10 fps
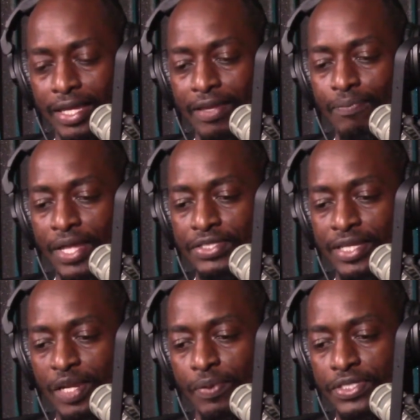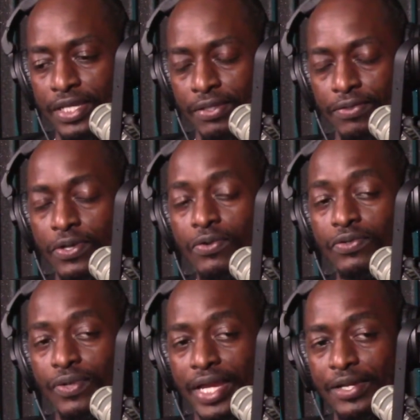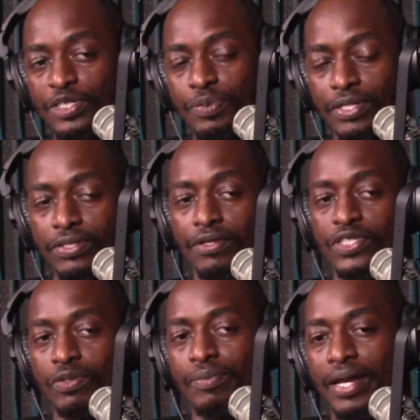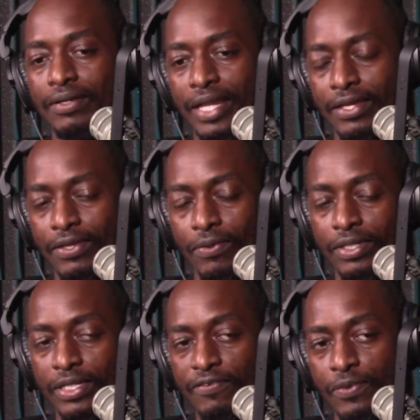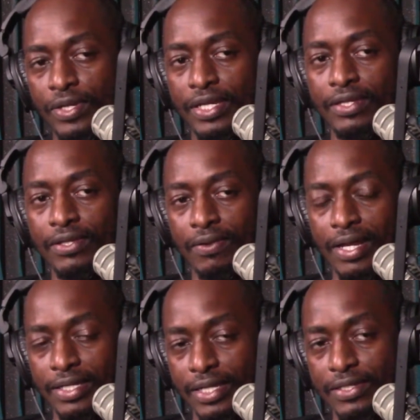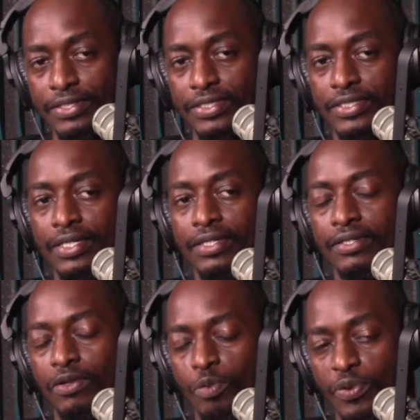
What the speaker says: emits in a particular tonal range, but it's also about like your delivery, your ideas, your